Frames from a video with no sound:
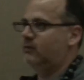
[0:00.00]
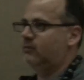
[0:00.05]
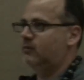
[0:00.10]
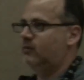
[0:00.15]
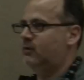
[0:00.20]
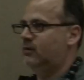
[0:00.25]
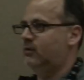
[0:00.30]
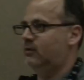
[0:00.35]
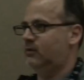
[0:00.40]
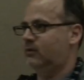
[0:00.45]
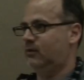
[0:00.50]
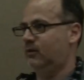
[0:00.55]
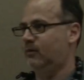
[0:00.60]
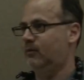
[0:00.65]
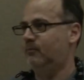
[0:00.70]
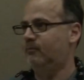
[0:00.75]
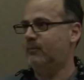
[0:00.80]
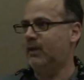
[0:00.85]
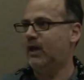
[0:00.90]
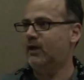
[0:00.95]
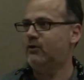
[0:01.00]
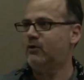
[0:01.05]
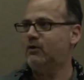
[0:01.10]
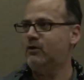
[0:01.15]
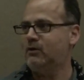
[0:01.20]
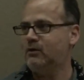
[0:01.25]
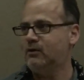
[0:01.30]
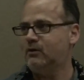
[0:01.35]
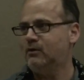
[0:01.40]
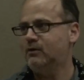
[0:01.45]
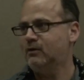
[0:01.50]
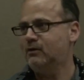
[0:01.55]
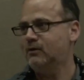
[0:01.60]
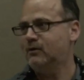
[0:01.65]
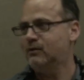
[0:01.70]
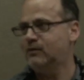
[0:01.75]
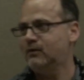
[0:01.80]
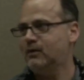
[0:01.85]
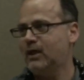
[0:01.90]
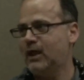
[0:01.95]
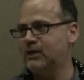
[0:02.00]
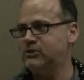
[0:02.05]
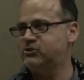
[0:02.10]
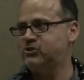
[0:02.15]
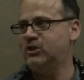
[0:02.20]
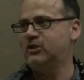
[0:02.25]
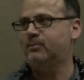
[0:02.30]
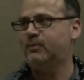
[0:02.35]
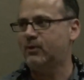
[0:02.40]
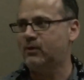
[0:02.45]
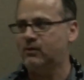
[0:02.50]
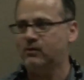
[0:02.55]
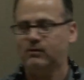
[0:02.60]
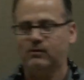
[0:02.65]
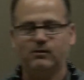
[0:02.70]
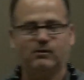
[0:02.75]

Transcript: it better and cheaper.